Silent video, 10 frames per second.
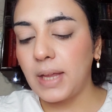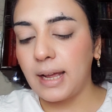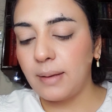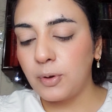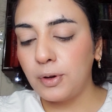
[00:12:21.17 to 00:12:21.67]

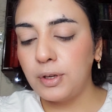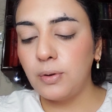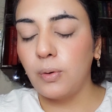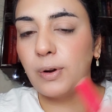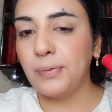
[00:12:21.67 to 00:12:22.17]
i'm going to
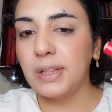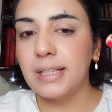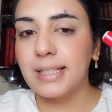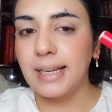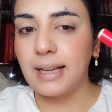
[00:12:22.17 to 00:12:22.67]
go in with
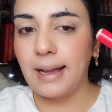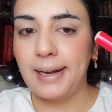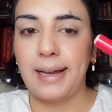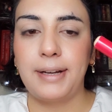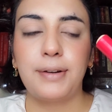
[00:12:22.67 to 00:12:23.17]
the stick
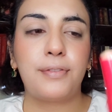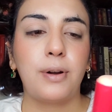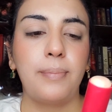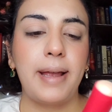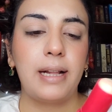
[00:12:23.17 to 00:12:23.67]
highlighter
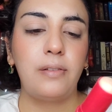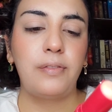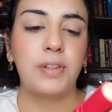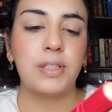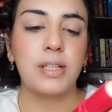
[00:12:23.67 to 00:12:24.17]
from elf
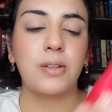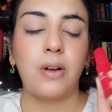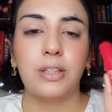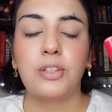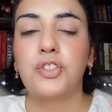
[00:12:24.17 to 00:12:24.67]
this is
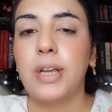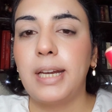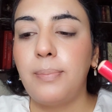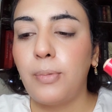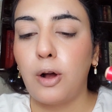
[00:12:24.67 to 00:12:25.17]
called the
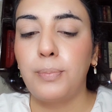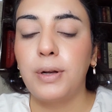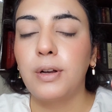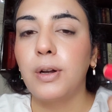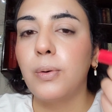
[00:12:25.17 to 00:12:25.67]
jelly pop
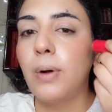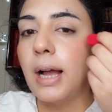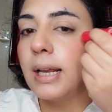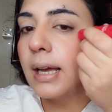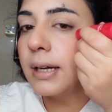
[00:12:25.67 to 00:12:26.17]
glow
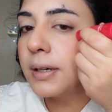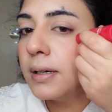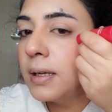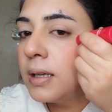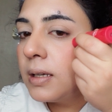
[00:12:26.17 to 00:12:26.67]

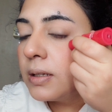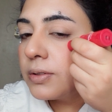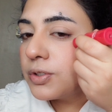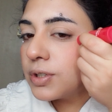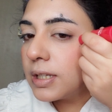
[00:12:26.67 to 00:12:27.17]
highlighter
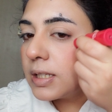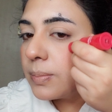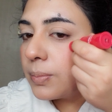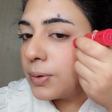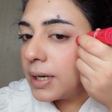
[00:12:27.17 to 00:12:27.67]

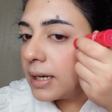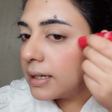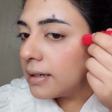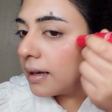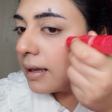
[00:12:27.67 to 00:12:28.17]
just putting
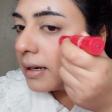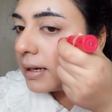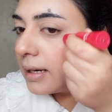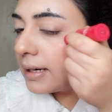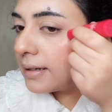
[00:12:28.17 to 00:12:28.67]
it a
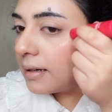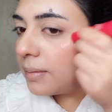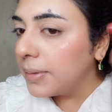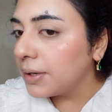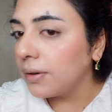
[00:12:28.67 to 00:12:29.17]

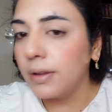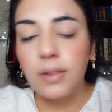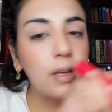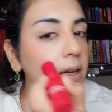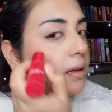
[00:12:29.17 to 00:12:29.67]
little bit
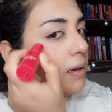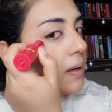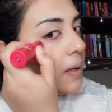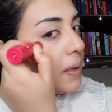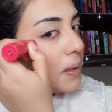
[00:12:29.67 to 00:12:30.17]
on there
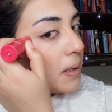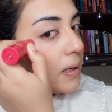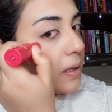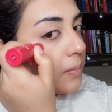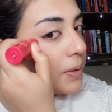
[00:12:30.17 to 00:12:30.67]

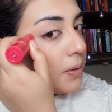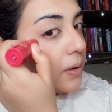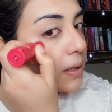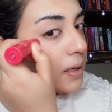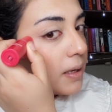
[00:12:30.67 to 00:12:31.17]
a little bit
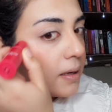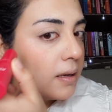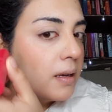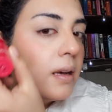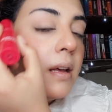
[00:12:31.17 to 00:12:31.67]
on here
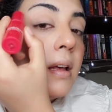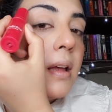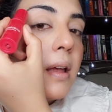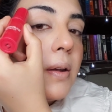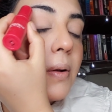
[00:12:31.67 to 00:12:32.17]

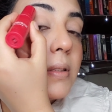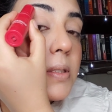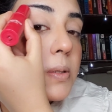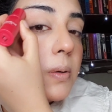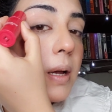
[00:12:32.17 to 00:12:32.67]
and
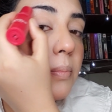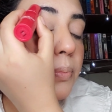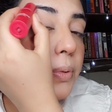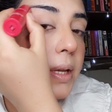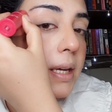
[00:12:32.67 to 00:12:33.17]
also I'm
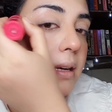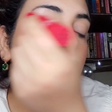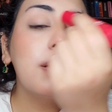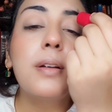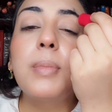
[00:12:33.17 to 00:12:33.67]
putting it
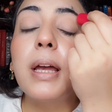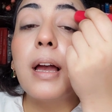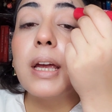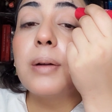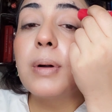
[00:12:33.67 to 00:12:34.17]
under my
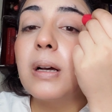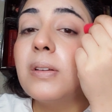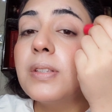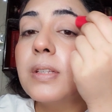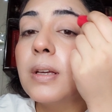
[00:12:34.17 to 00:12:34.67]

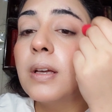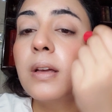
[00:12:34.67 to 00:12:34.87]
eyebrows